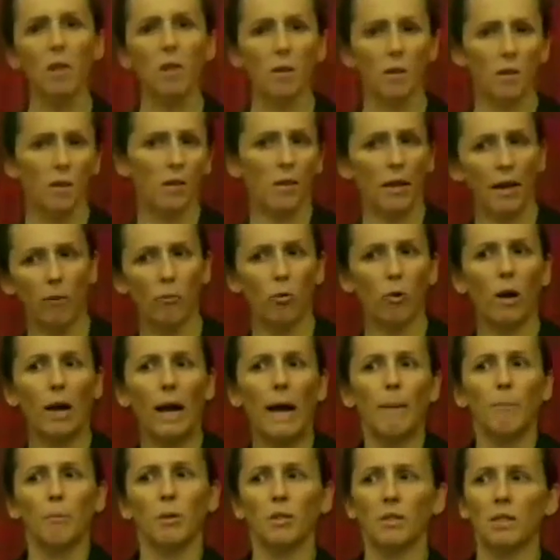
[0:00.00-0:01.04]
that will
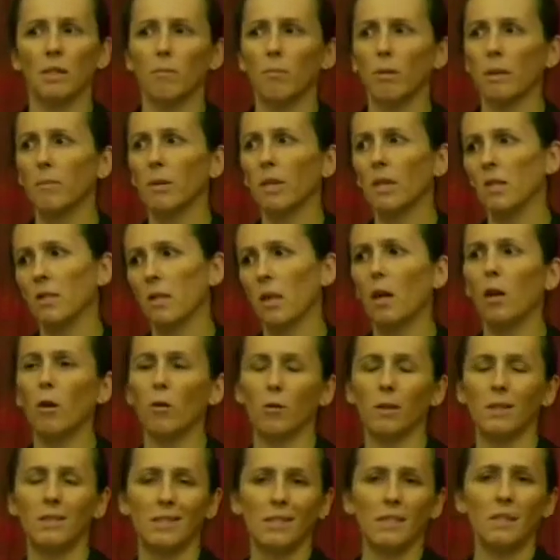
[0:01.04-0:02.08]
happen simply because, oh,
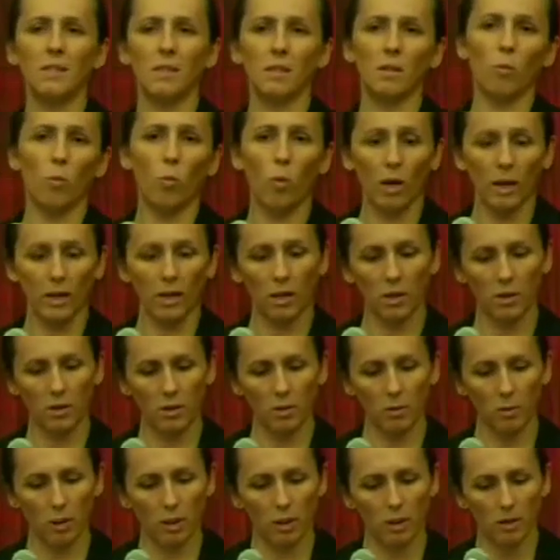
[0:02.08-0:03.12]
it's easy, why not
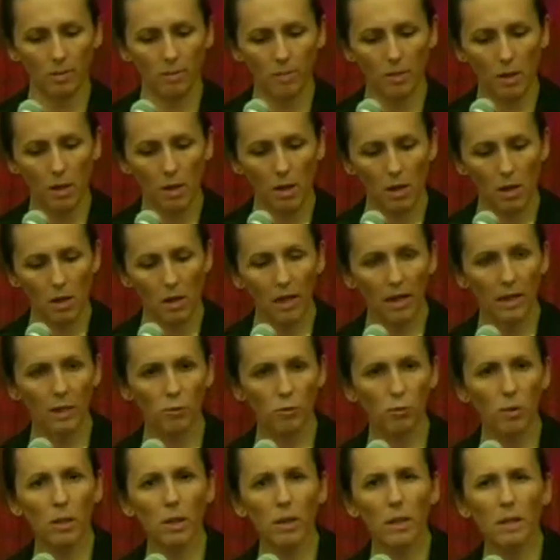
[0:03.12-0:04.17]
do it? It's
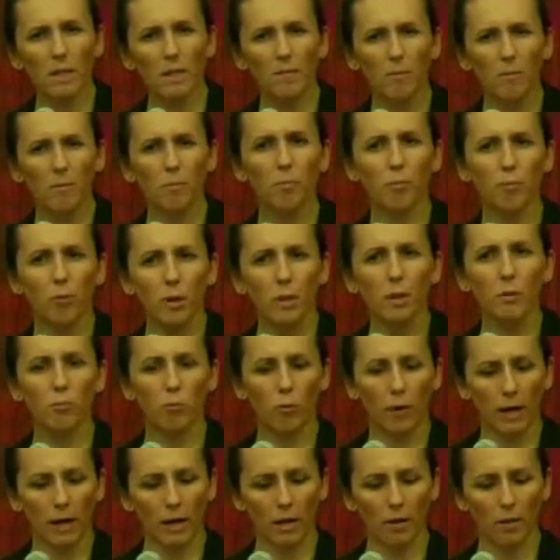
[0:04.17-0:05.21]
really pretty
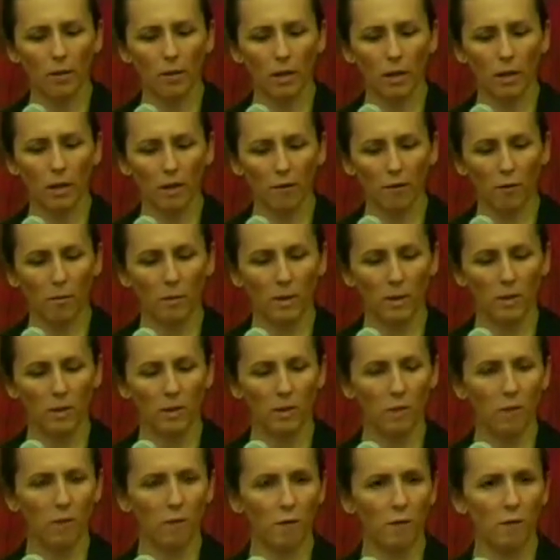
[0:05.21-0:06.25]
rare that governments
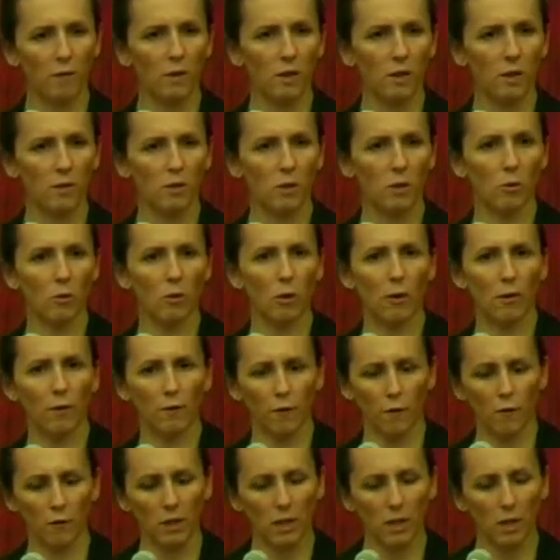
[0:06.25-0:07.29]
of, you know, so-called
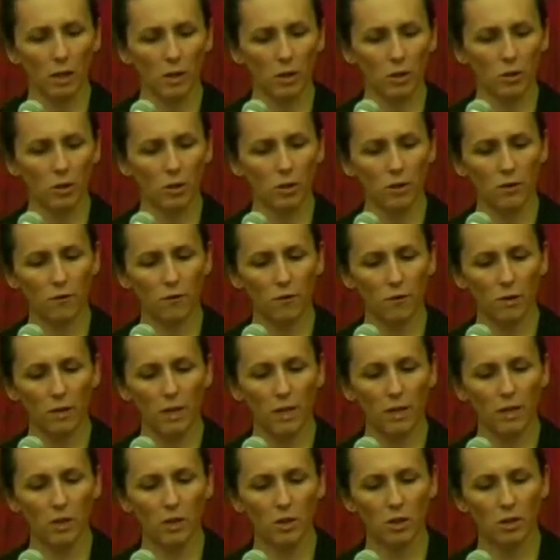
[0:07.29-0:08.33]
free countries, free
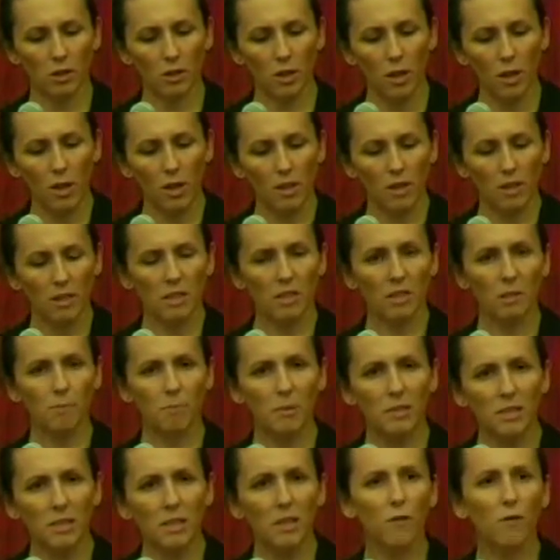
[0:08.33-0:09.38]
nations,
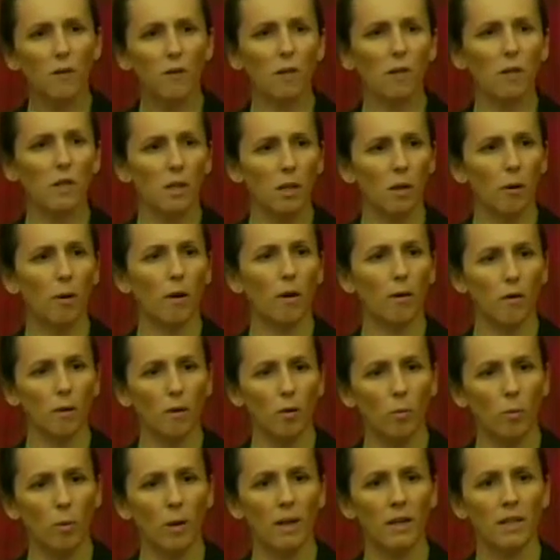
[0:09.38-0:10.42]
specifically go out of
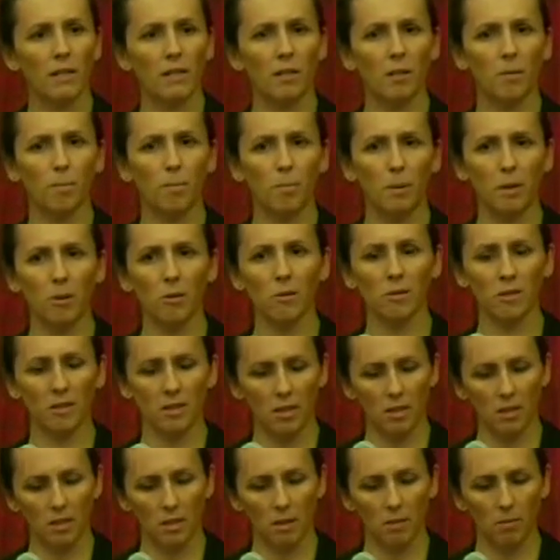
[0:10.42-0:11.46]
their way to build
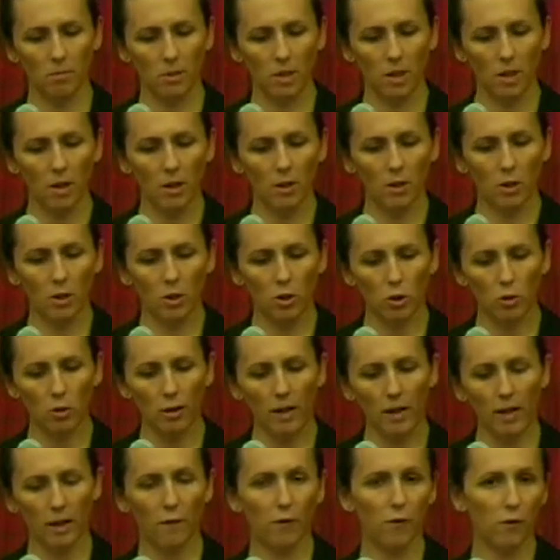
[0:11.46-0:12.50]
systems to
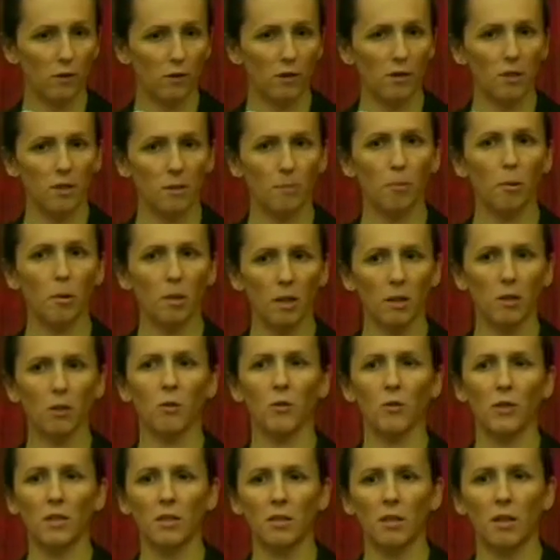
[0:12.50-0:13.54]
track, for instance, political
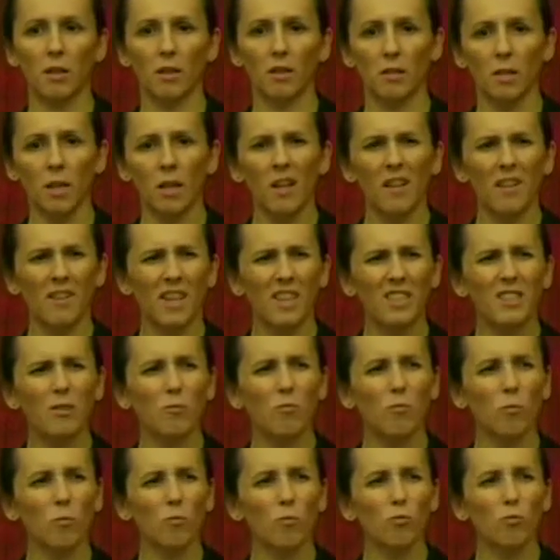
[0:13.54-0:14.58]
dissidents. That's
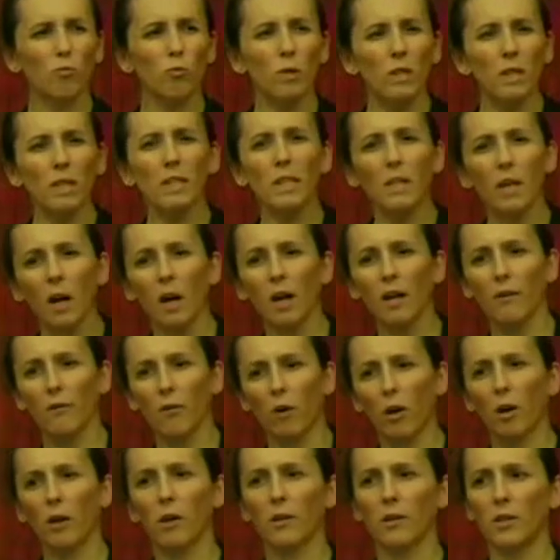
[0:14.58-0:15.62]
really kind of
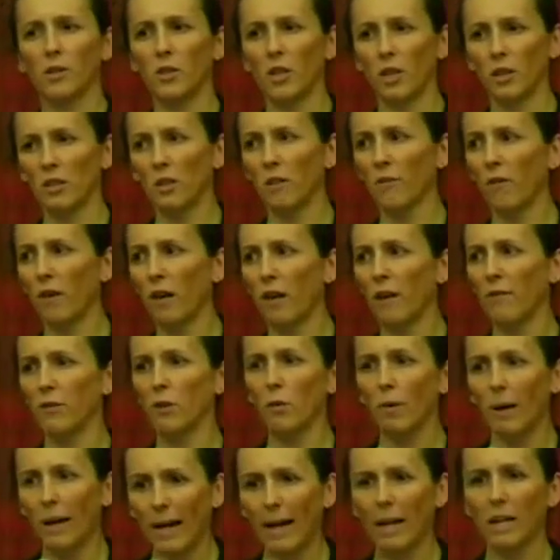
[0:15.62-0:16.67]
hard to justify if
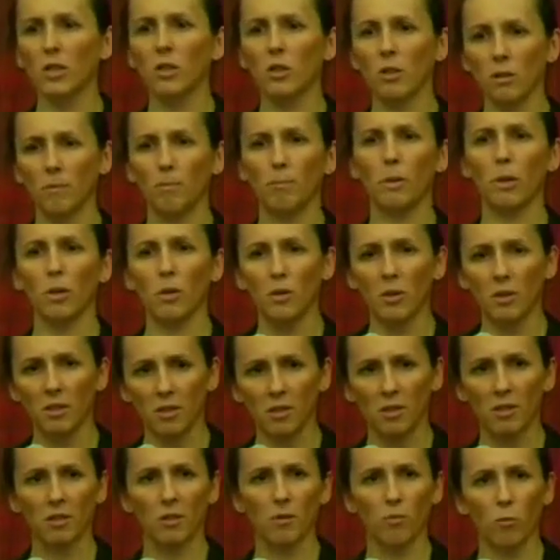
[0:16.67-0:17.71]
you actually build the
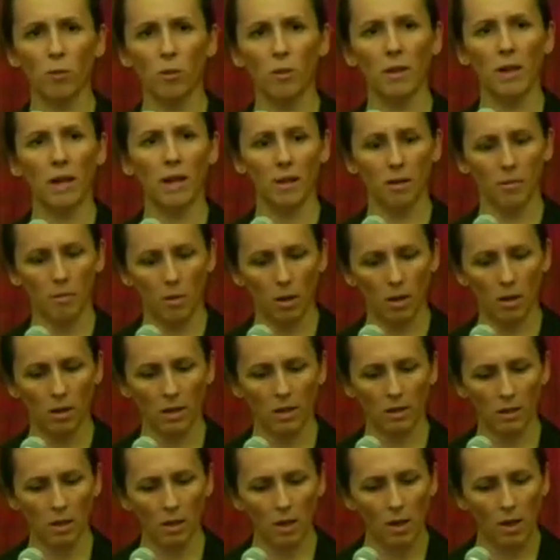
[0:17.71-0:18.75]
system with that in
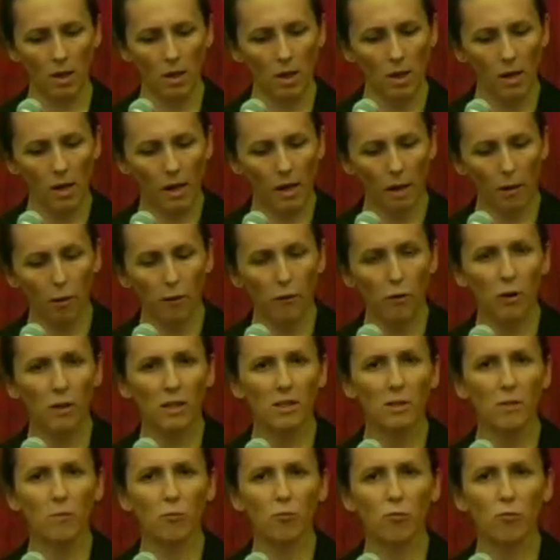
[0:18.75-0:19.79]
mind. However,
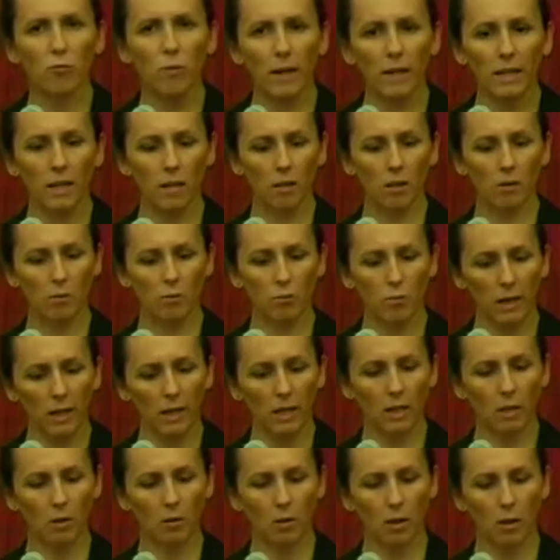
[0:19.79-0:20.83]
it's a
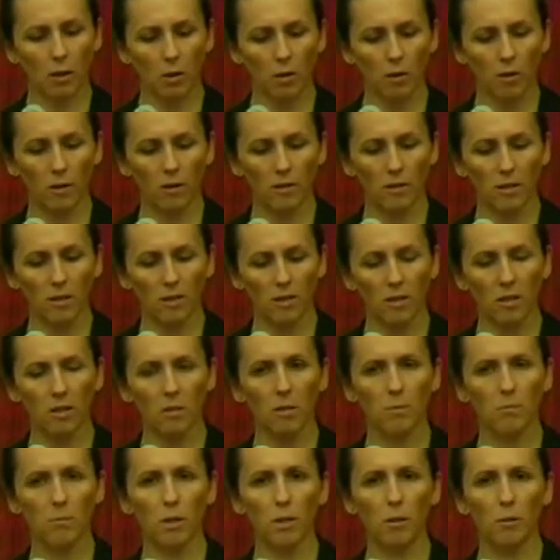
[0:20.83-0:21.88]
regular occurrence that
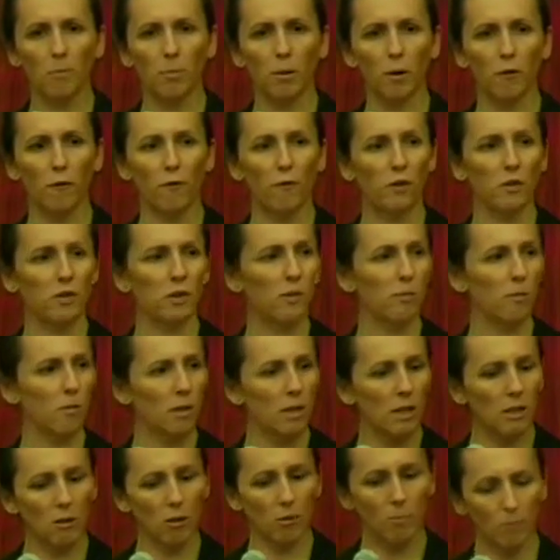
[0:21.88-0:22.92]
systems that are built for some
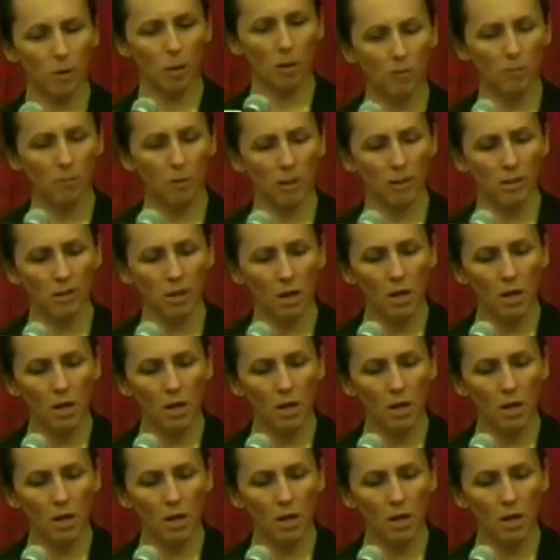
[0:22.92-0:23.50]
legal purpose,